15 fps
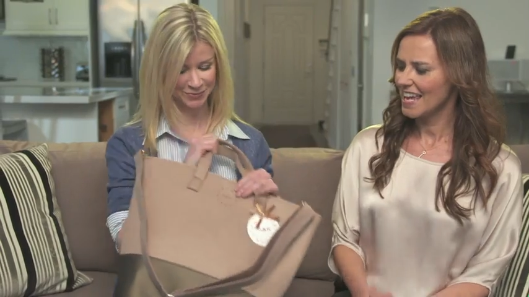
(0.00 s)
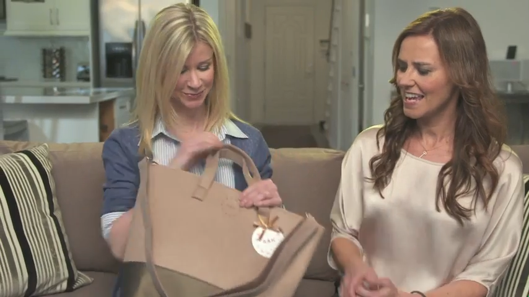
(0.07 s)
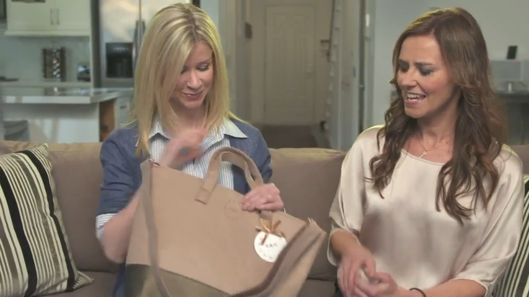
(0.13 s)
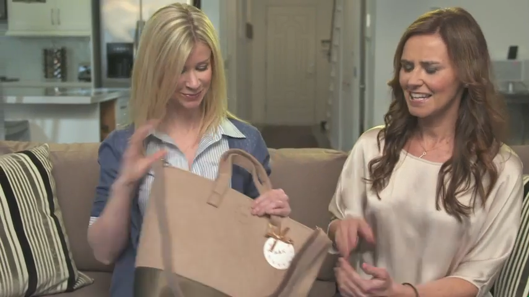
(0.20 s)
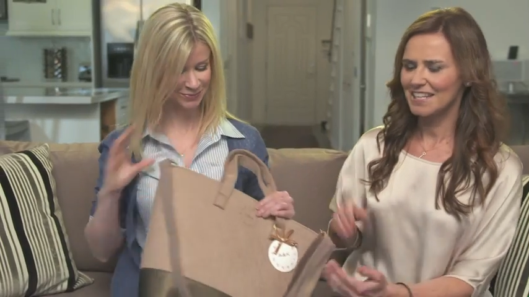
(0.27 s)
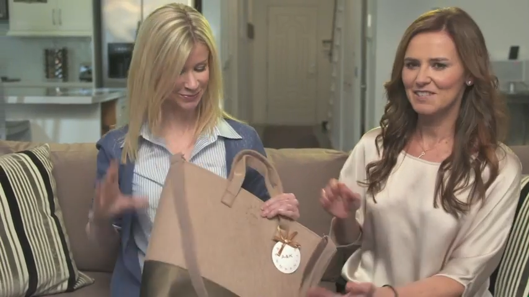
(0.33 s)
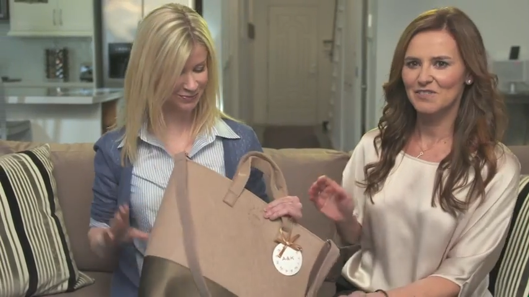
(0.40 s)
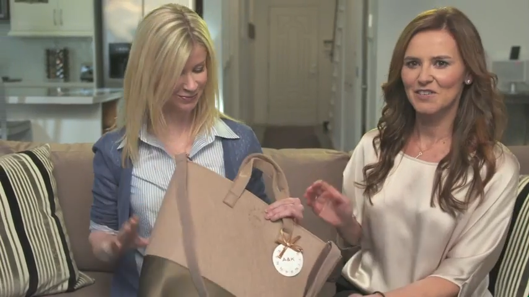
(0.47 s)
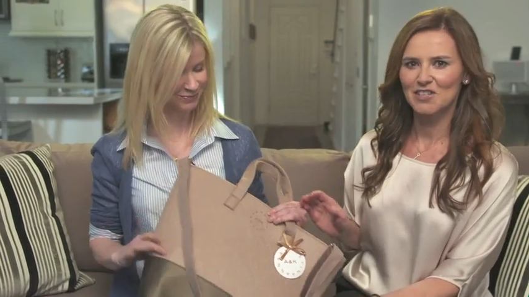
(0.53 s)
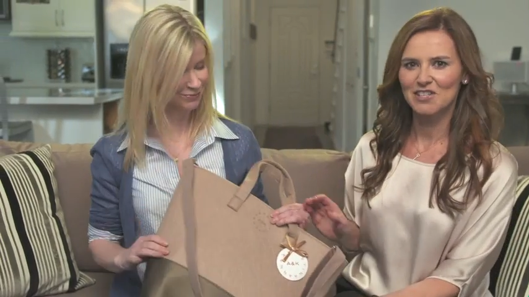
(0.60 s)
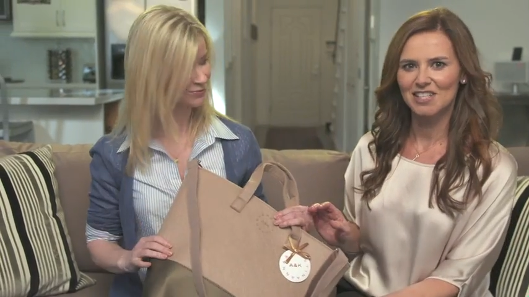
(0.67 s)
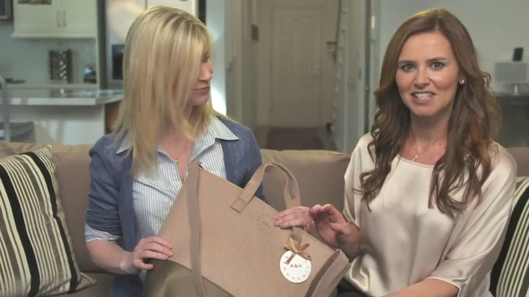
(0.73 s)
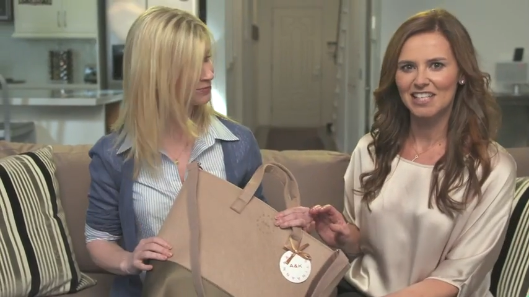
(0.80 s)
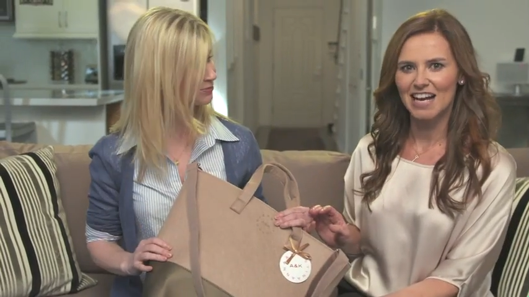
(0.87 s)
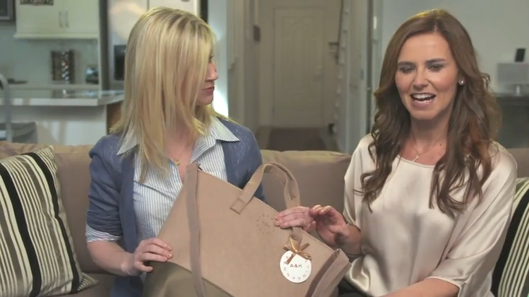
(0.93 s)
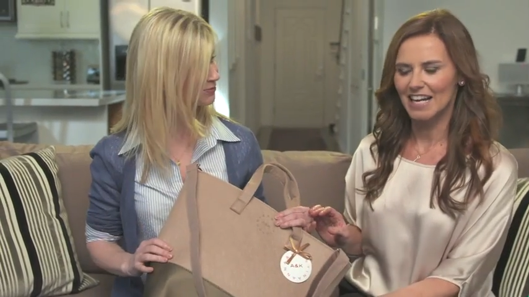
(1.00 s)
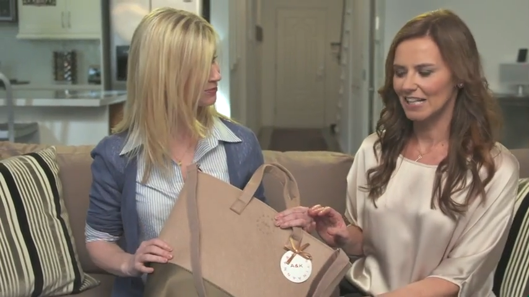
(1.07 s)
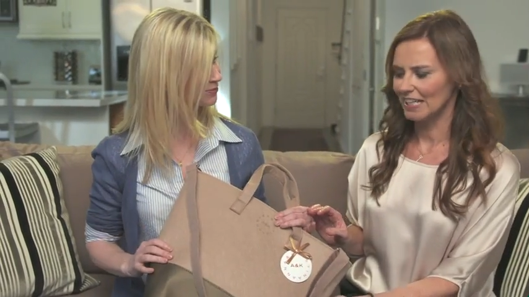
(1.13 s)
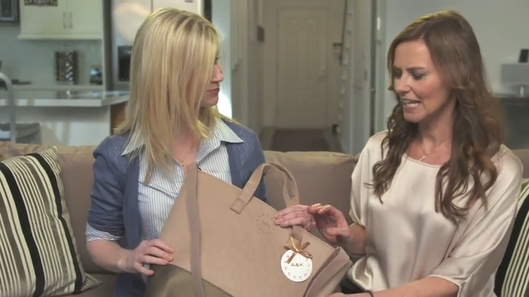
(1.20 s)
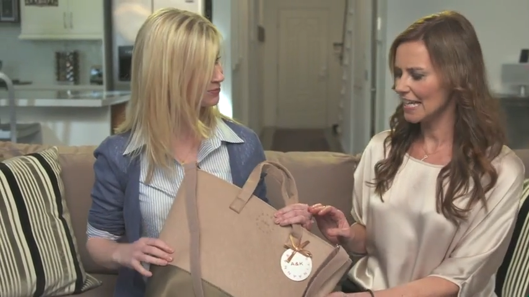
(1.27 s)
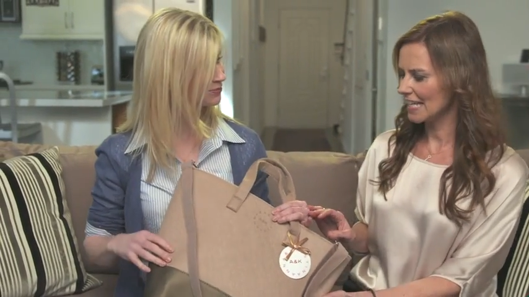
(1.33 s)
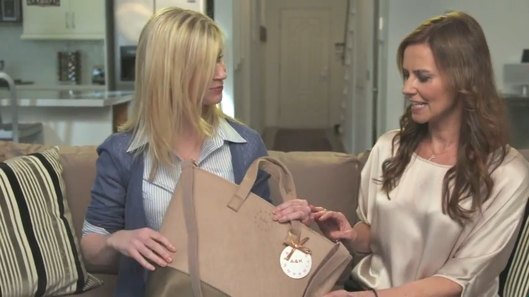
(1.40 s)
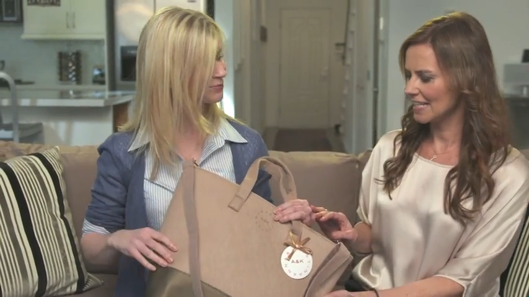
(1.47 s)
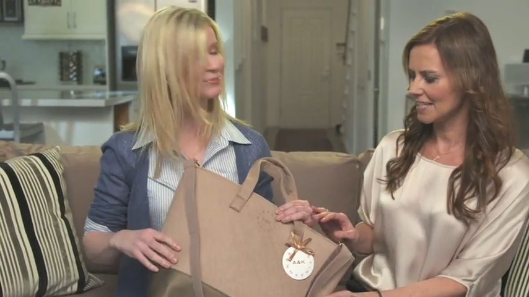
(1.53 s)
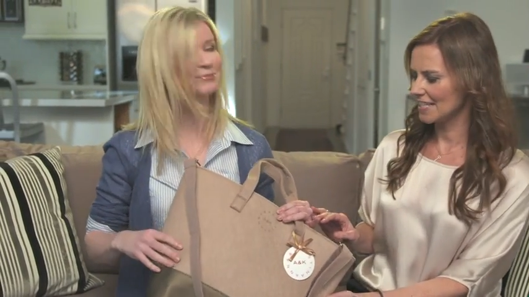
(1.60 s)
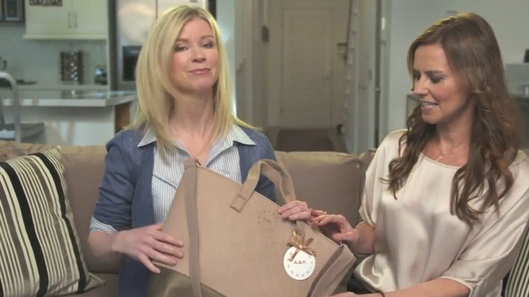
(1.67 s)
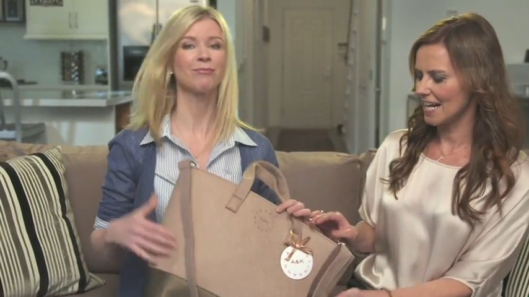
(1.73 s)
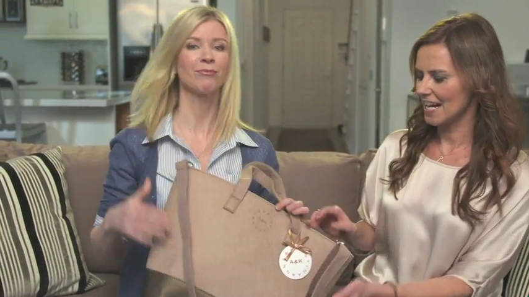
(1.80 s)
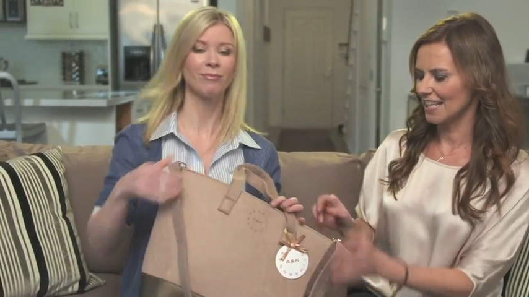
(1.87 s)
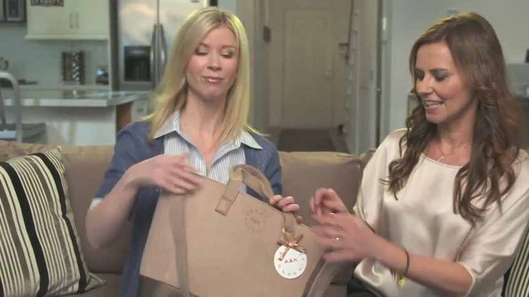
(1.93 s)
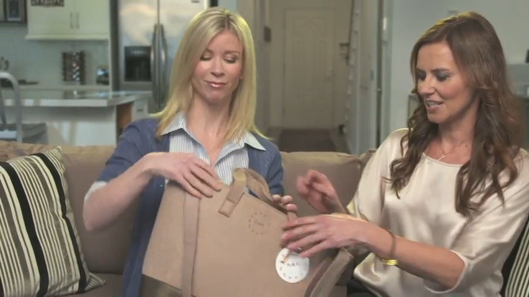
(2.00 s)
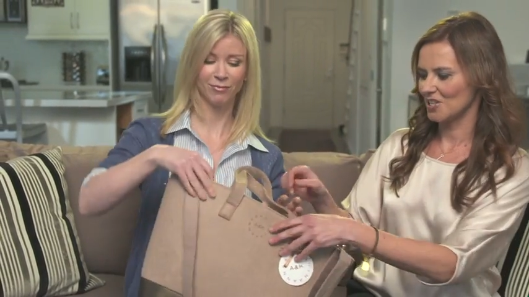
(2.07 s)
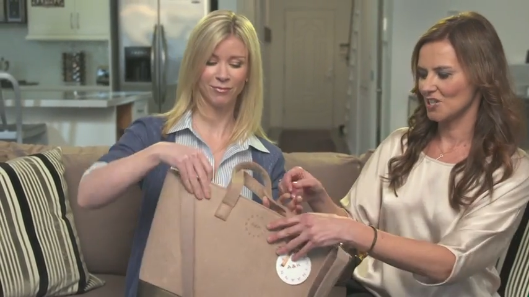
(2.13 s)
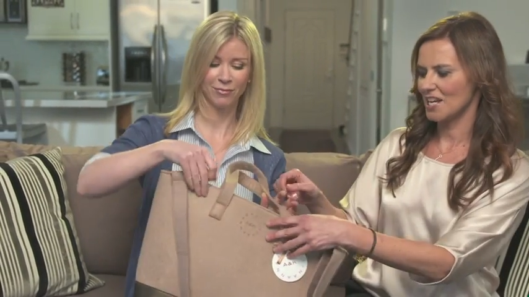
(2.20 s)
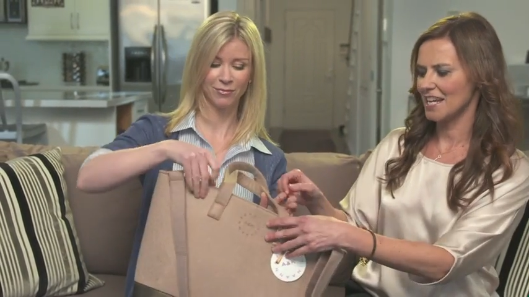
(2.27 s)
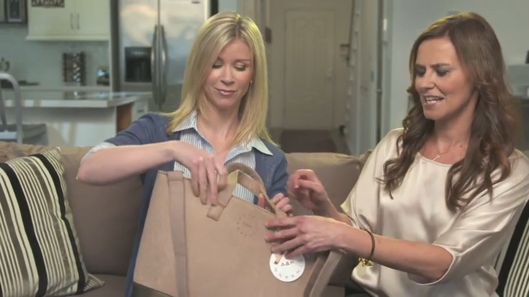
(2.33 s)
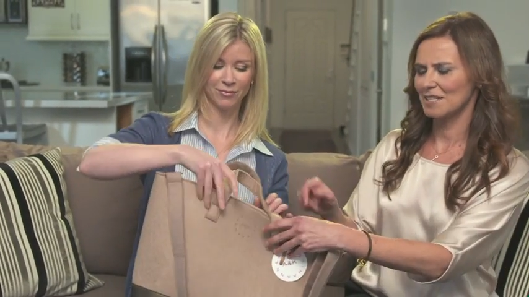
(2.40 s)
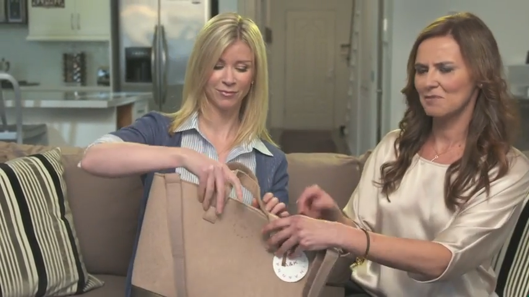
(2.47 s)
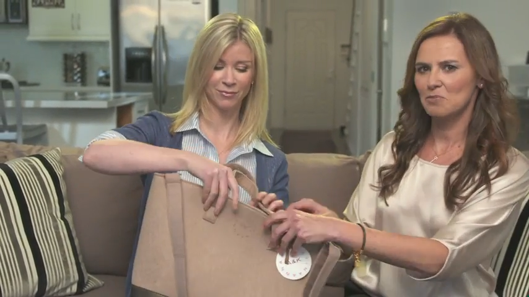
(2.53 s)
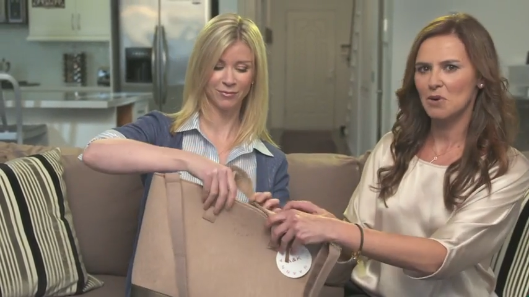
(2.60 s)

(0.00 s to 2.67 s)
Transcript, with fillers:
Speaker 1: It is versatile, it is stylish, it is